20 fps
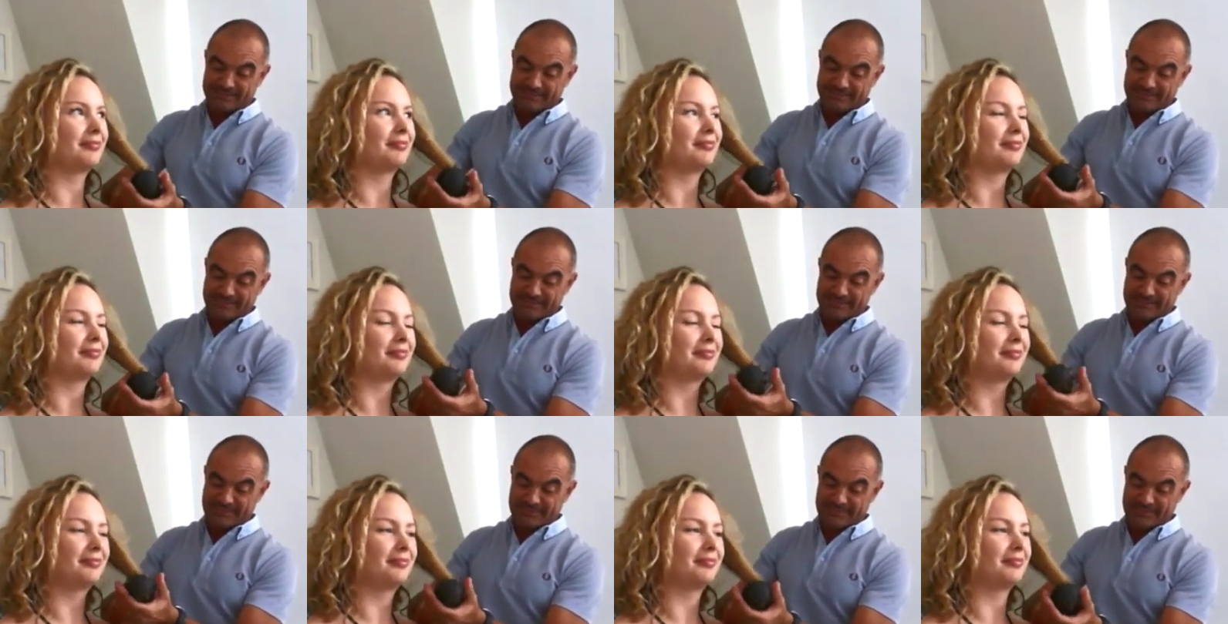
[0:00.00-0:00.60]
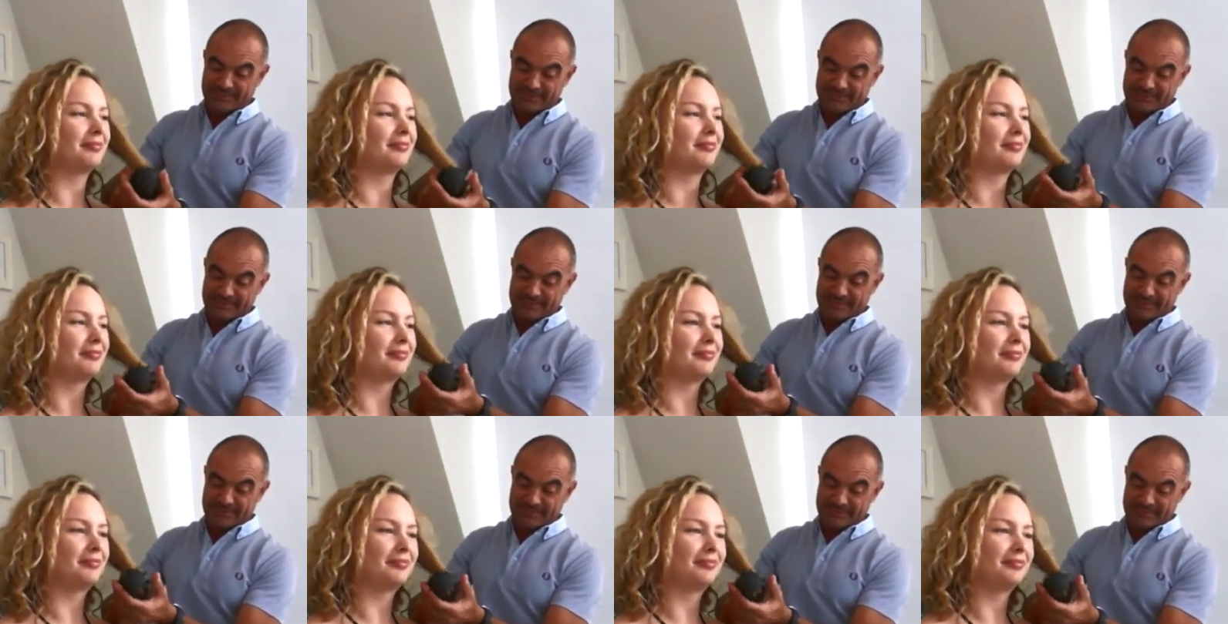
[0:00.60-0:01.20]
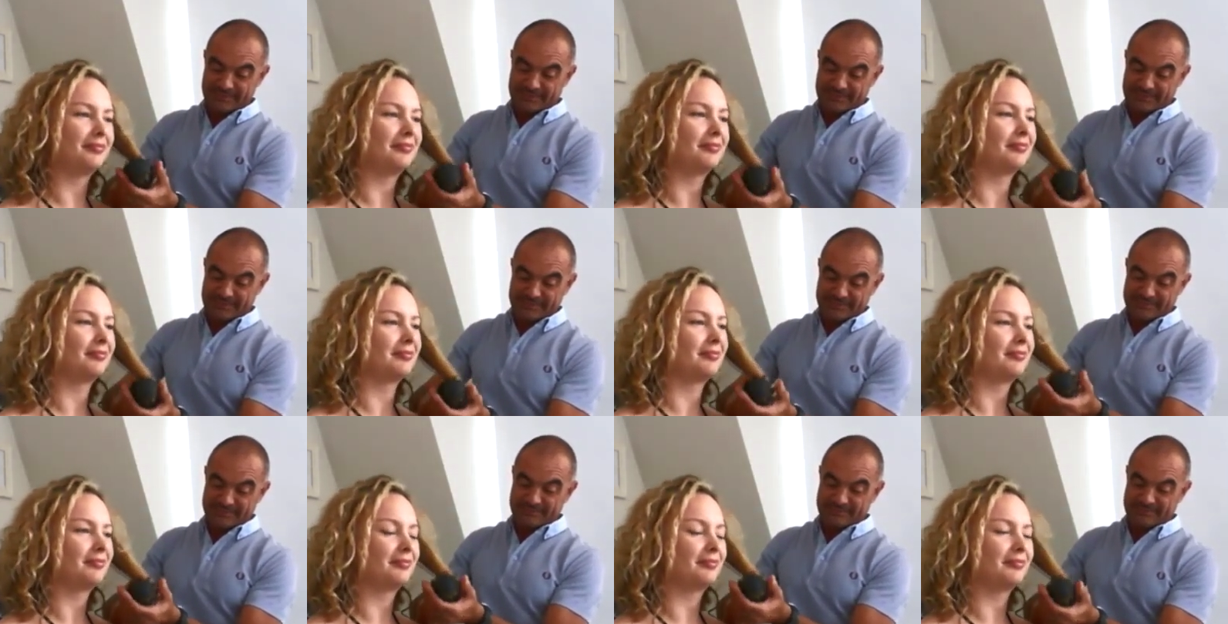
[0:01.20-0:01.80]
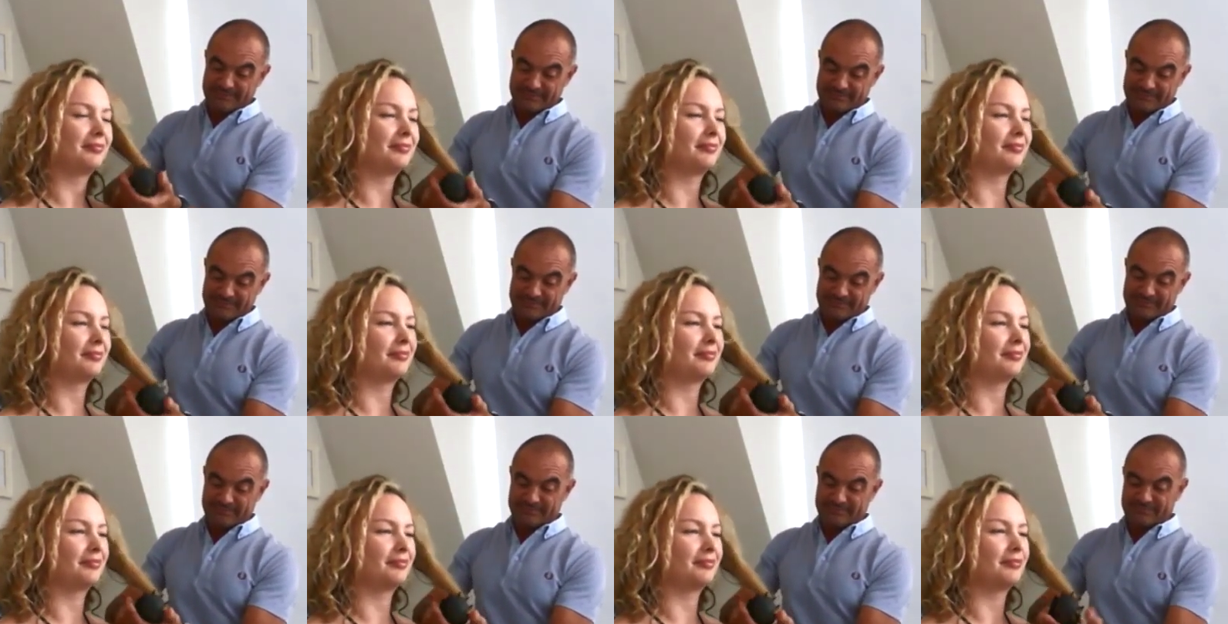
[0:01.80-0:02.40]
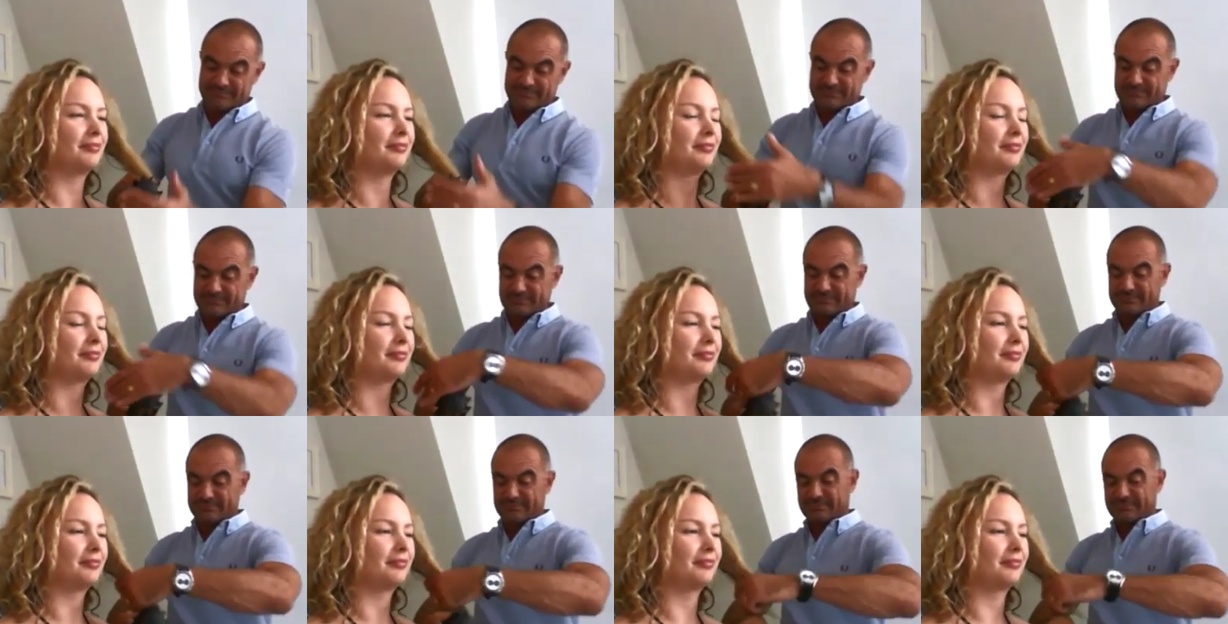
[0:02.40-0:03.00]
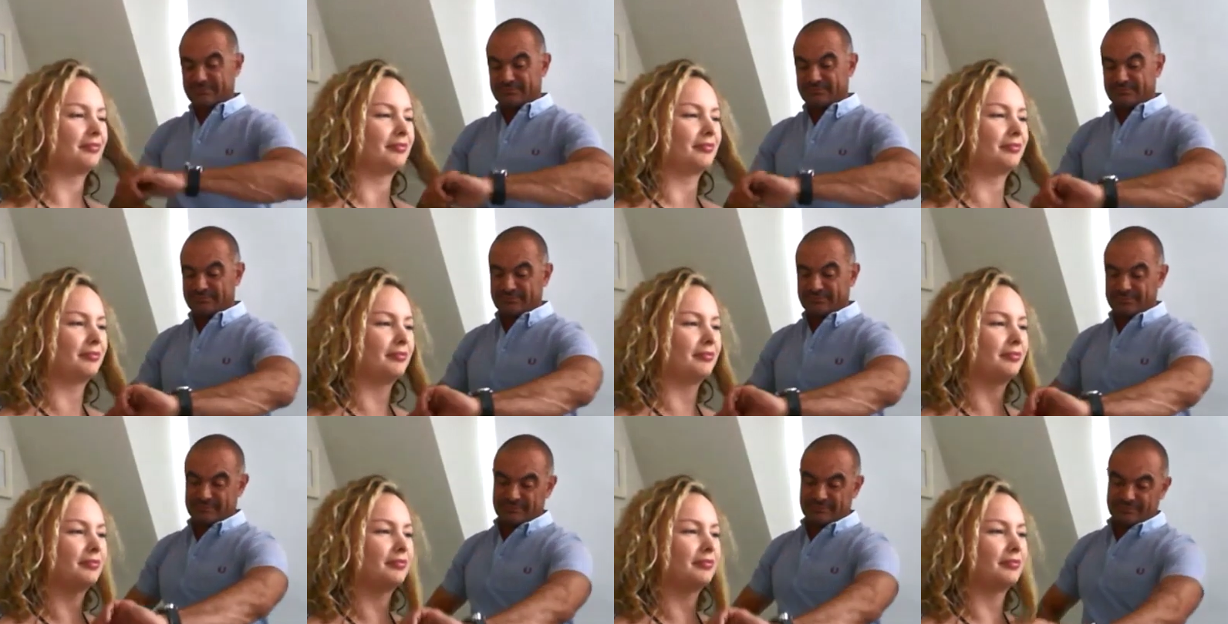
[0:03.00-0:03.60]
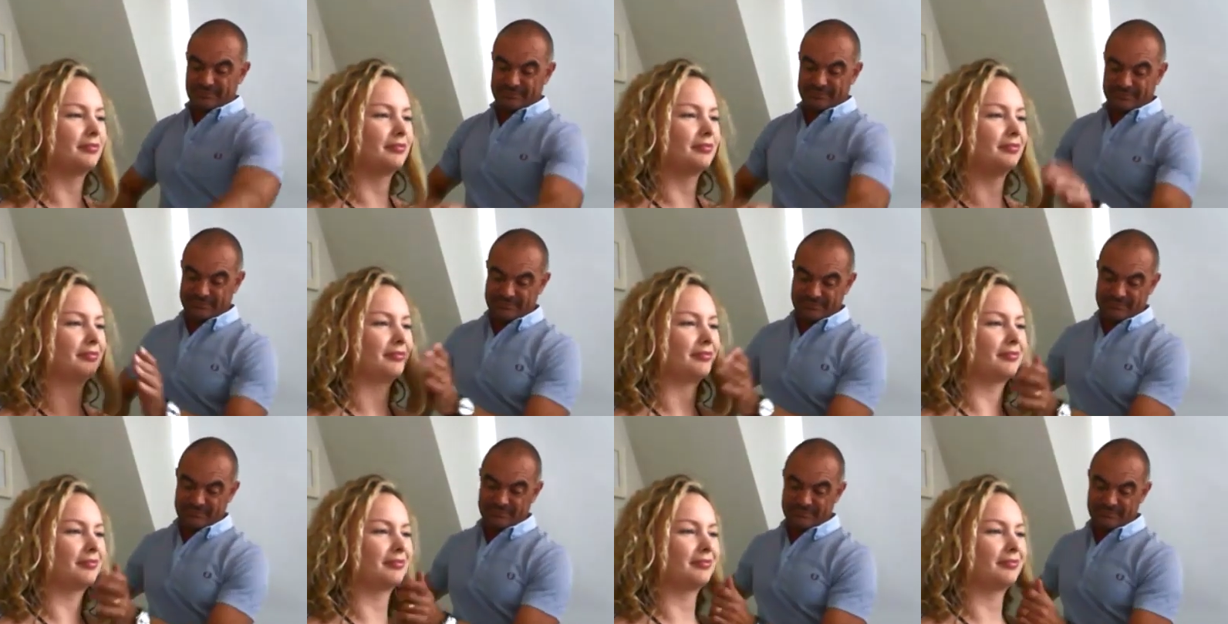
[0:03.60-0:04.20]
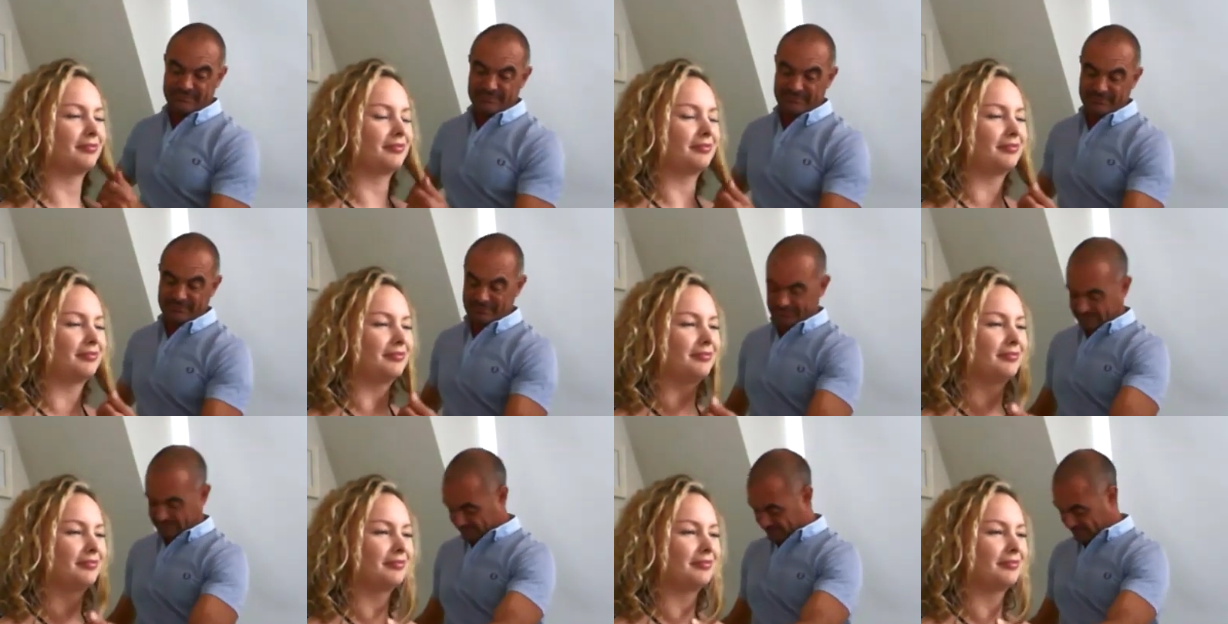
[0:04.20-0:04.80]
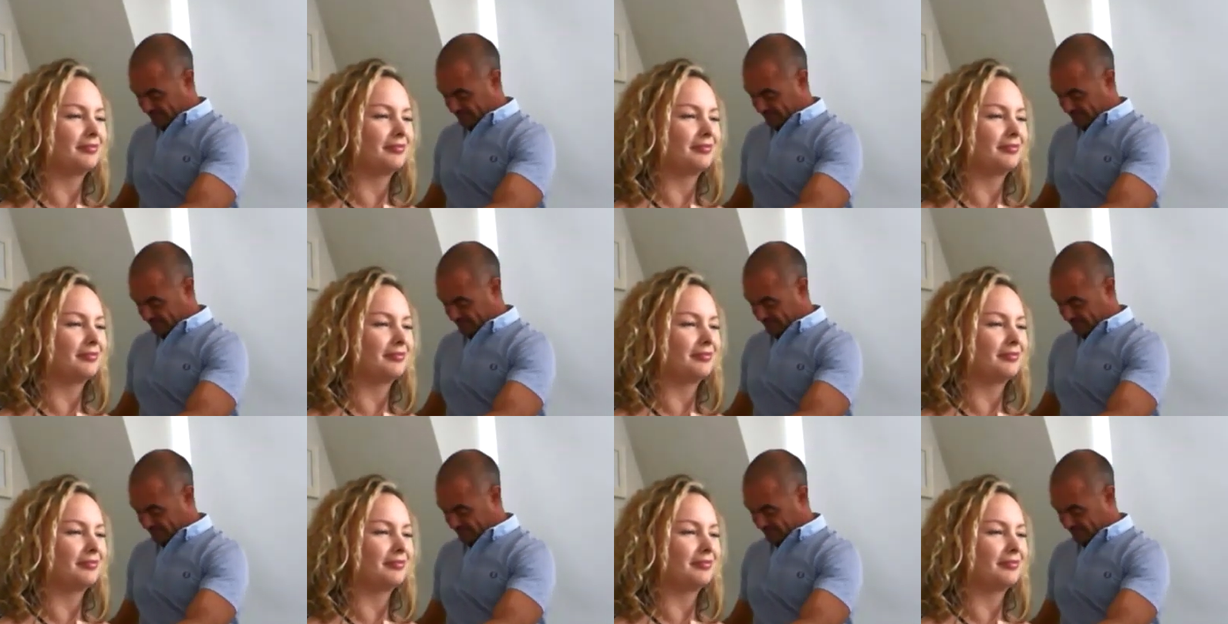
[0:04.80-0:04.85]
Nobody speaks.